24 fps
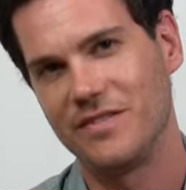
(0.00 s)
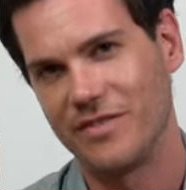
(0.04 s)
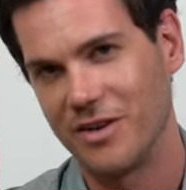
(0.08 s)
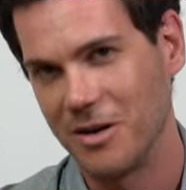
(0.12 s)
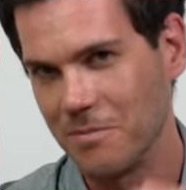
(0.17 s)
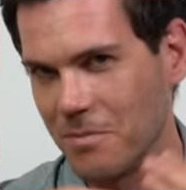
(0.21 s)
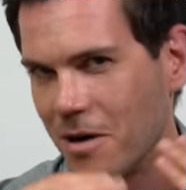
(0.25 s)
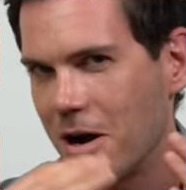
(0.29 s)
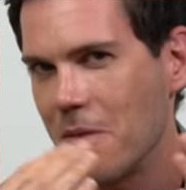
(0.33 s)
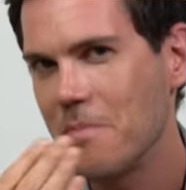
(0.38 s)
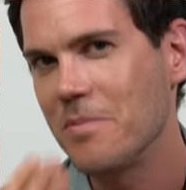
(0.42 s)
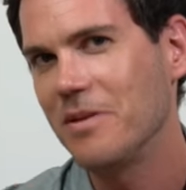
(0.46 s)
is
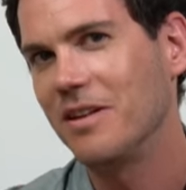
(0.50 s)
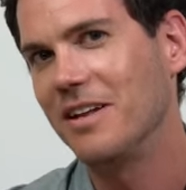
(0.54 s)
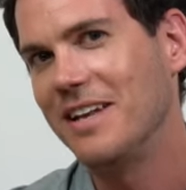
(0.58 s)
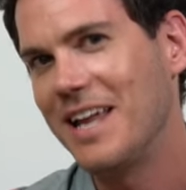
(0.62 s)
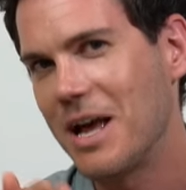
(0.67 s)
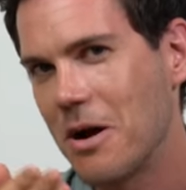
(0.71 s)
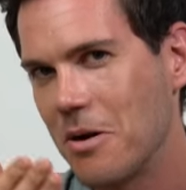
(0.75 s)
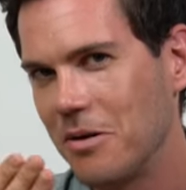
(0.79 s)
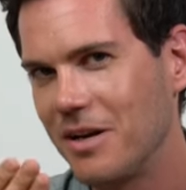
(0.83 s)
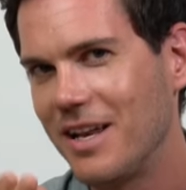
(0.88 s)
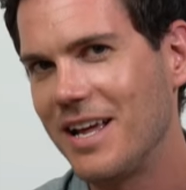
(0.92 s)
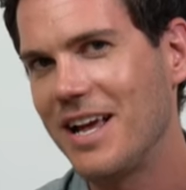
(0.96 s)
very popular
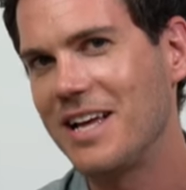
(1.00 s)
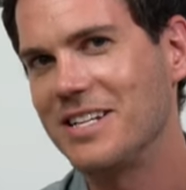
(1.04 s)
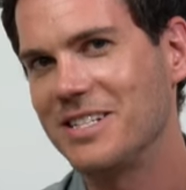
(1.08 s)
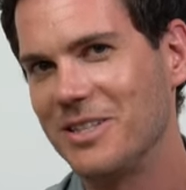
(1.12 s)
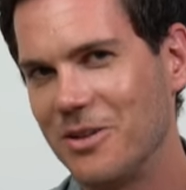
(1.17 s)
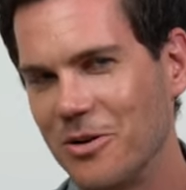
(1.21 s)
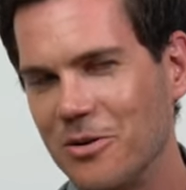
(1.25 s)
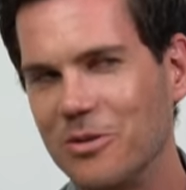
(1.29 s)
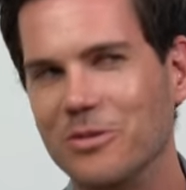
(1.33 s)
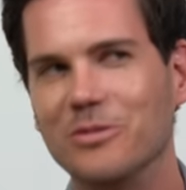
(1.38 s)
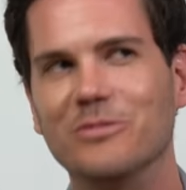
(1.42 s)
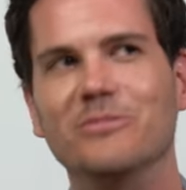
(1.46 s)
nowadays and
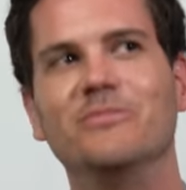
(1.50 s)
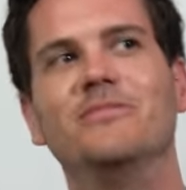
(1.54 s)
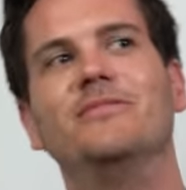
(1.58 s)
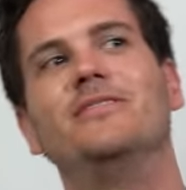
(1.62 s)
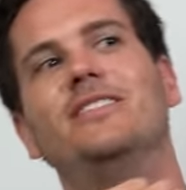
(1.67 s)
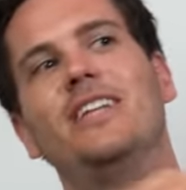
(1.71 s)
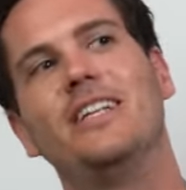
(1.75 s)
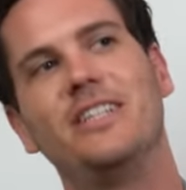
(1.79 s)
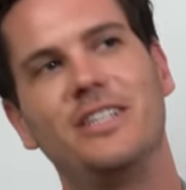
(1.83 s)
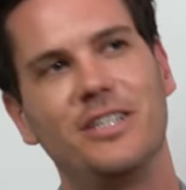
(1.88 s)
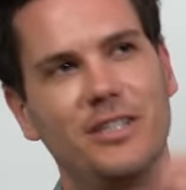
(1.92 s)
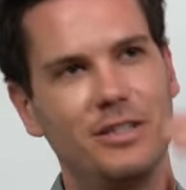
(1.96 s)
the whole
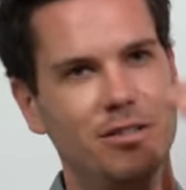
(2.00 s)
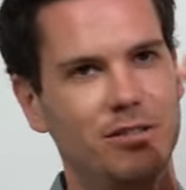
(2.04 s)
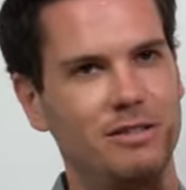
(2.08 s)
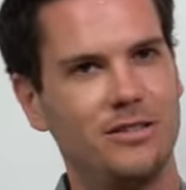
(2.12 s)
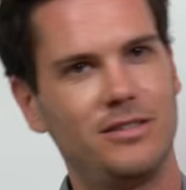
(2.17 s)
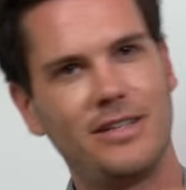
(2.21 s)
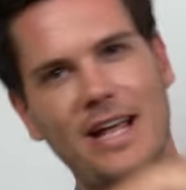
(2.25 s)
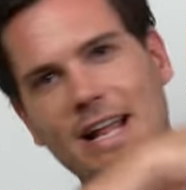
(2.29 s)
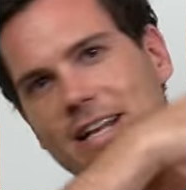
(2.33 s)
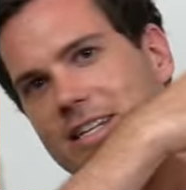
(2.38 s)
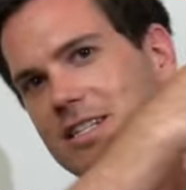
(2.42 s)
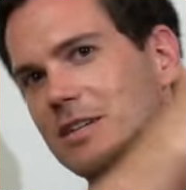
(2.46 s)

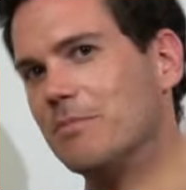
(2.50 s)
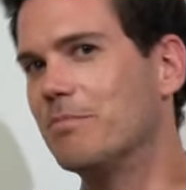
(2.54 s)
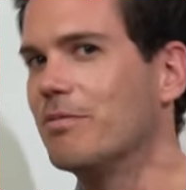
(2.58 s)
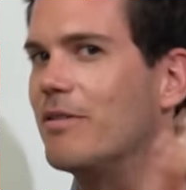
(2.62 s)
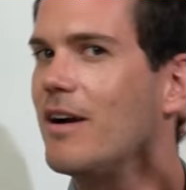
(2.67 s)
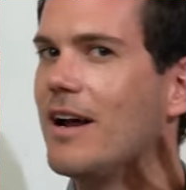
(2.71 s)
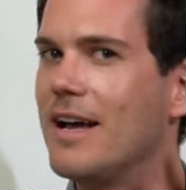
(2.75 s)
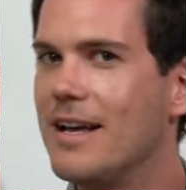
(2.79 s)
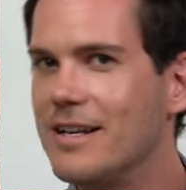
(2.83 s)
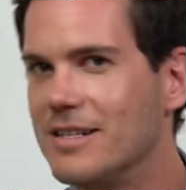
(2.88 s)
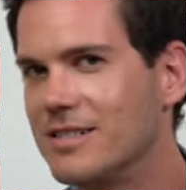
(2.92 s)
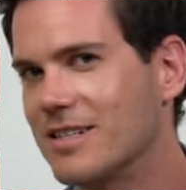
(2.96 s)
digital
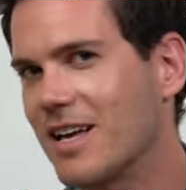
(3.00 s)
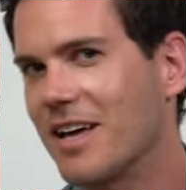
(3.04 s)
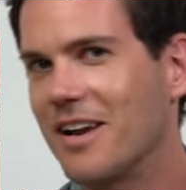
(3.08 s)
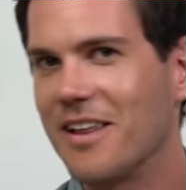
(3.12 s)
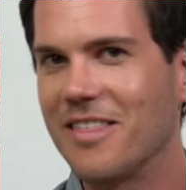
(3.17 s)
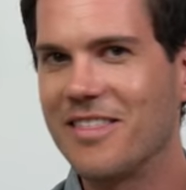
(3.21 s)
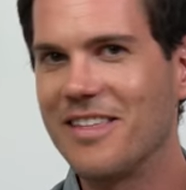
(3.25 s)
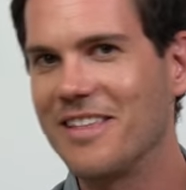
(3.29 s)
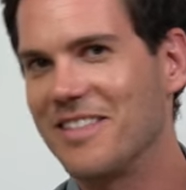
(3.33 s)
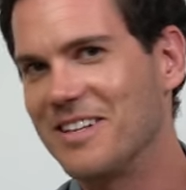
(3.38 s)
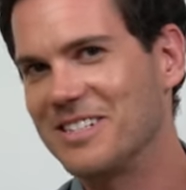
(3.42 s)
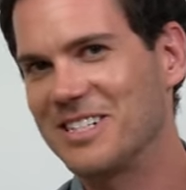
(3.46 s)
enterprise kind
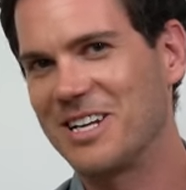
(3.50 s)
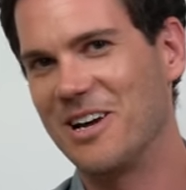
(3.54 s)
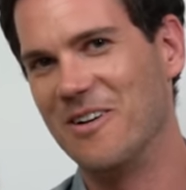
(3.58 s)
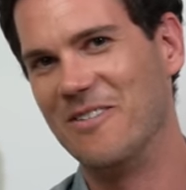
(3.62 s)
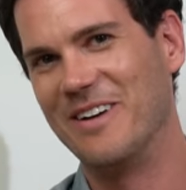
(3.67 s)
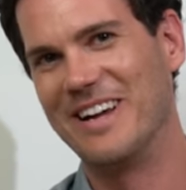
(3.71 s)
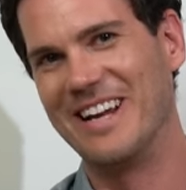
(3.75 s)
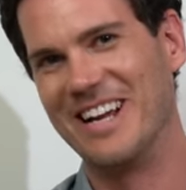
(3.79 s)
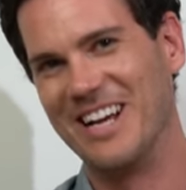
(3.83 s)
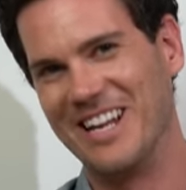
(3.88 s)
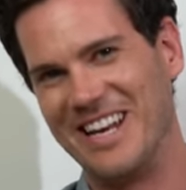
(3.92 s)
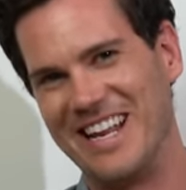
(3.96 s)
of thing that's
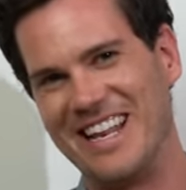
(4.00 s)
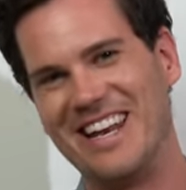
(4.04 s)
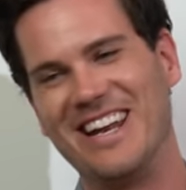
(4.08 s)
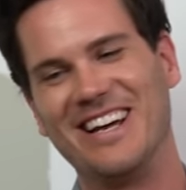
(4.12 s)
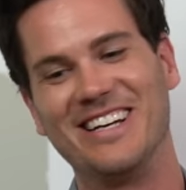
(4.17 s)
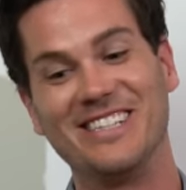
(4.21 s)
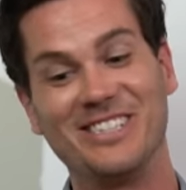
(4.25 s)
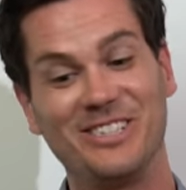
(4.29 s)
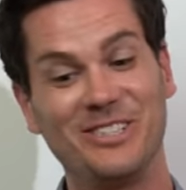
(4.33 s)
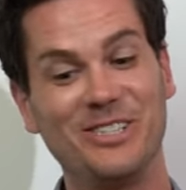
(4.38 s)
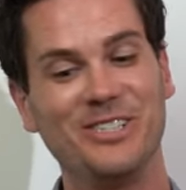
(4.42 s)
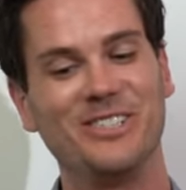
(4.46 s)
going on in
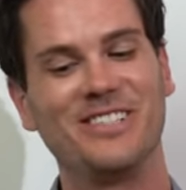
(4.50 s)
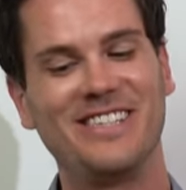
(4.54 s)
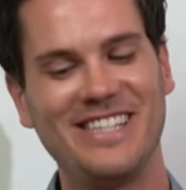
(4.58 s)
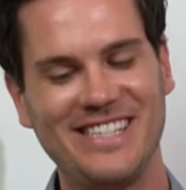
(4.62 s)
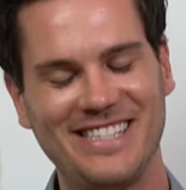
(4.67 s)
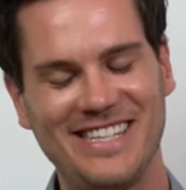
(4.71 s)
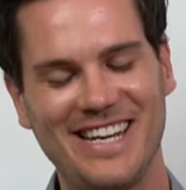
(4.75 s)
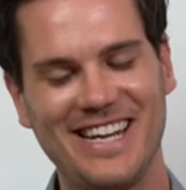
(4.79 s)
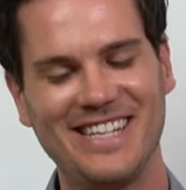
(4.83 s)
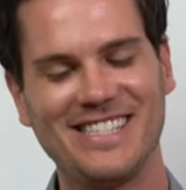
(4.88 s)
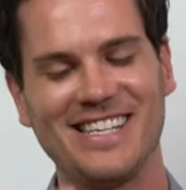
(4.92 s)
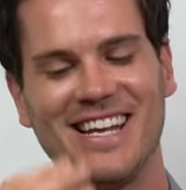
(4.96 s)
uh, shoes
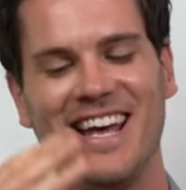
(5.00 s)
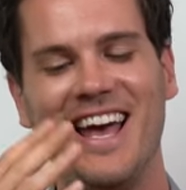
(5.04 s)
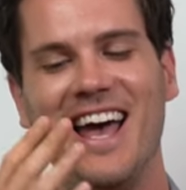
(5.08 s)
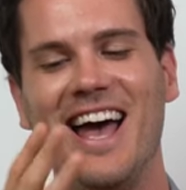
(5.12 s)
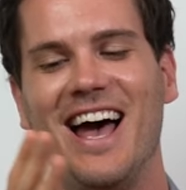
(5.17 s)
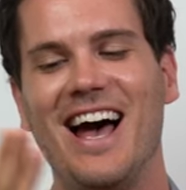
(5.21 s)
these days.